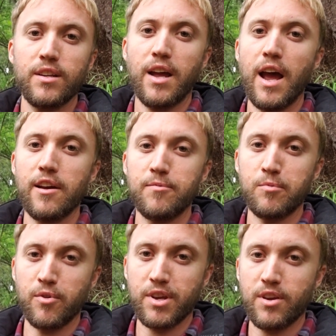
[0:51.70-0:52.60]
have
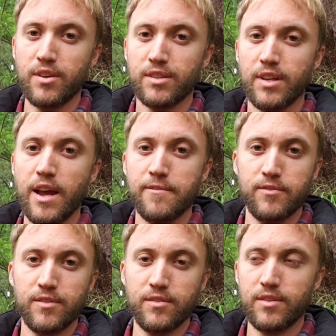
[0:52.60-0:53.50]
been working on eff-
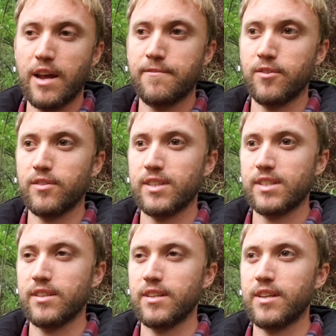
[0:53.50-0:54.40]

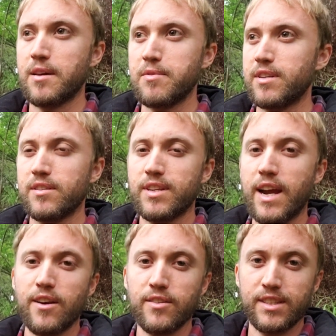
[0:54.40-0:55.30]
effortlessly, I mean
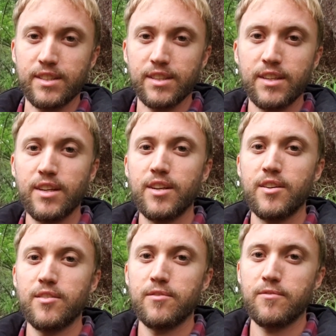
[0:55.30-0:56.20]
tirelessly,
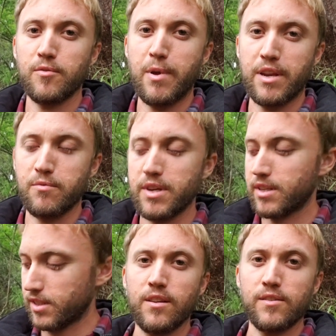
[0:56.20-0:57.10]
for many
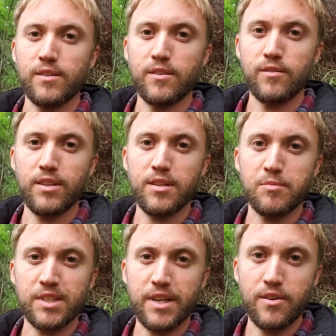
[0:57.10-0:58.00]
weeks. There's literally a
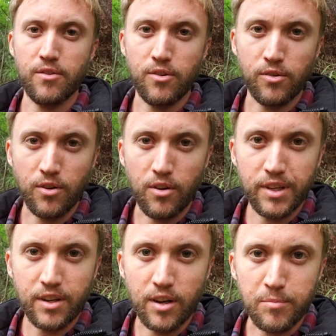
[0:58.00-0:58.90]
mosquito
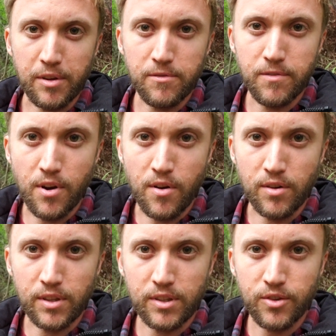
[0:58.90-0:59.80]
crawling on my
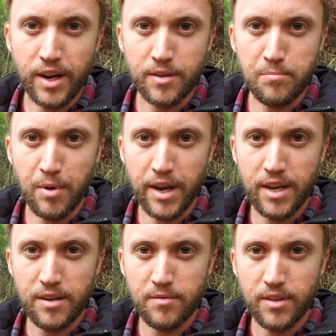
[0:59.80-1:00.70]
phone, trying to
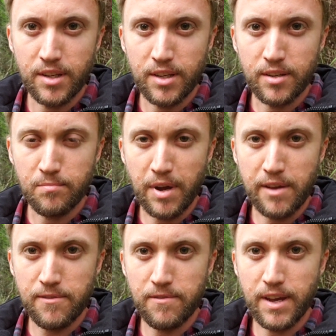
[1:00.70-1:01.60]
bite
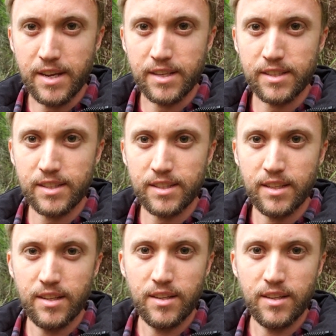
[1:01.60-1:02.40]
my face